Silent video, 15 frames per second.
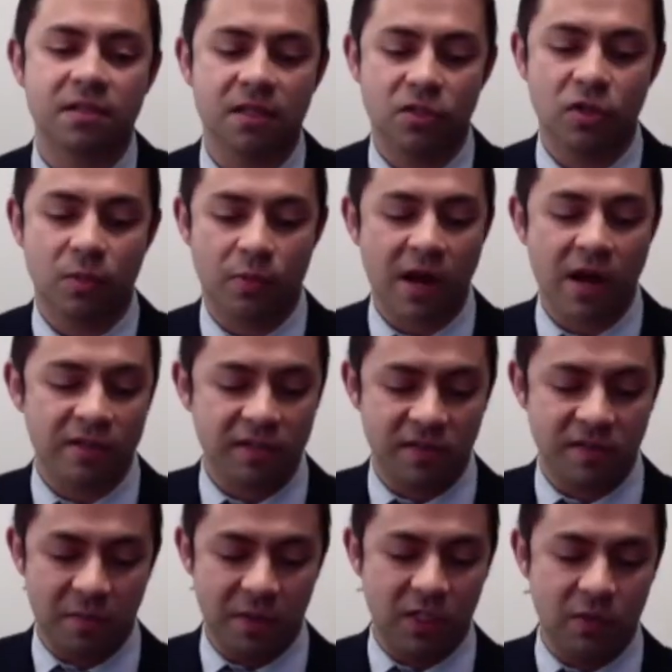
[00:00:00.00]
It took practice
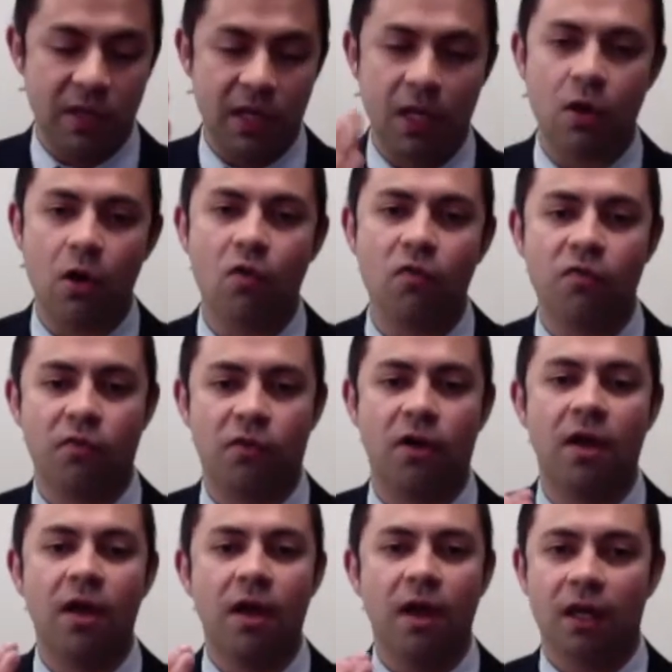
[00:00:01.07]
of me doing it over
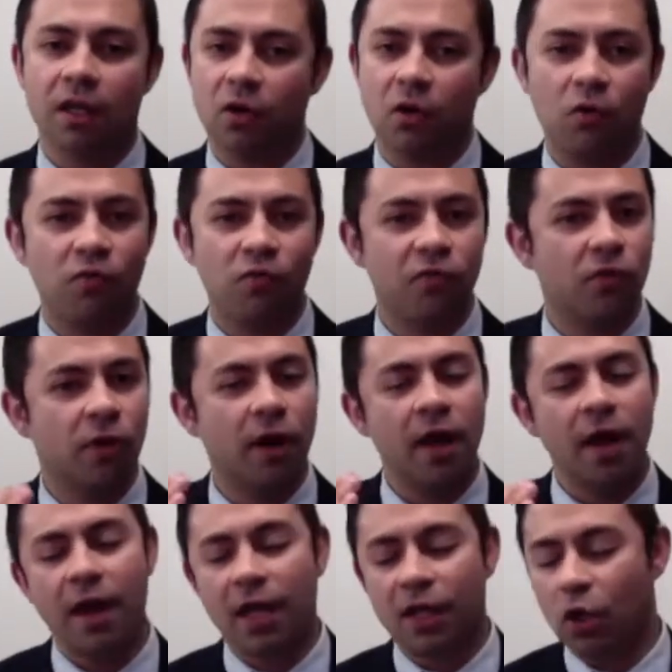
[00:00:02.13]
and over
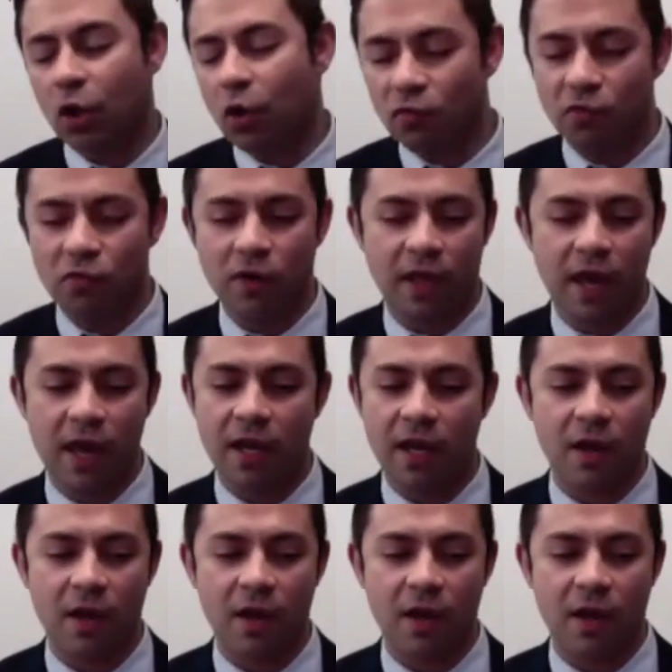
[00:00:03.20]
and over again.